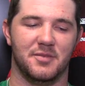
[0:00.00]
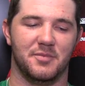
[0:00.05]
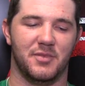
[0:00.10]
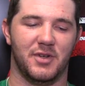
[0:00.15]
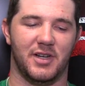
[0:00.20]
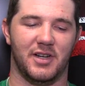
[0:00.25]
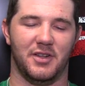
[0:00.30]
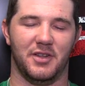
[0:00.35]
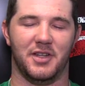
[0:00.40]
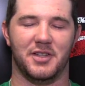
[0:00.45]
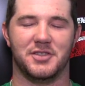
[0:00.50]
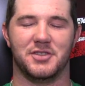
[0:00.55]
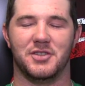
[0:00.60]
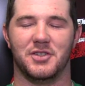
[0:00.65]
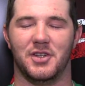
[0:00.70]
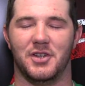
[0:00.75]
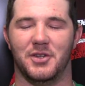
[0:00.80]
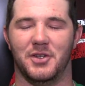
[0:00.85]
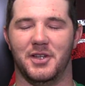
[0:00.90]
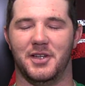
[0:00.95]
but I'll let you
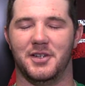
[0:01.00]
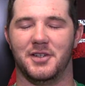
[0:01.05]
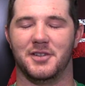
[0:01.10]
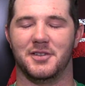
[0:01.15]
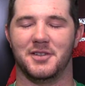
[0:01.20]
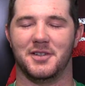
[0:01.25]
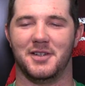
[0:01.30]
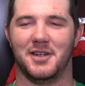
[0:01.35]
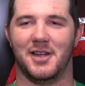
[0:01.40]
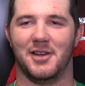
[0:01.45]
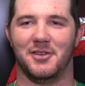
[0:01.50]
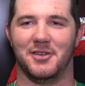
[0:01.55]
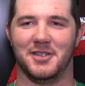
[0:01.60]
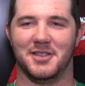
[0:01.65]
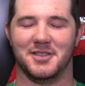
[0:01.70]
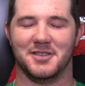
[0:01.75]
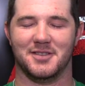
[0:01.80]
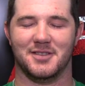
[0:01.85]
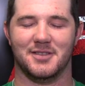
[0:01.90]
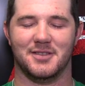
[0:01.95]
know later how it
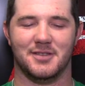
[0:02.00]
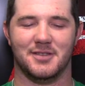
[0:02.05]
is.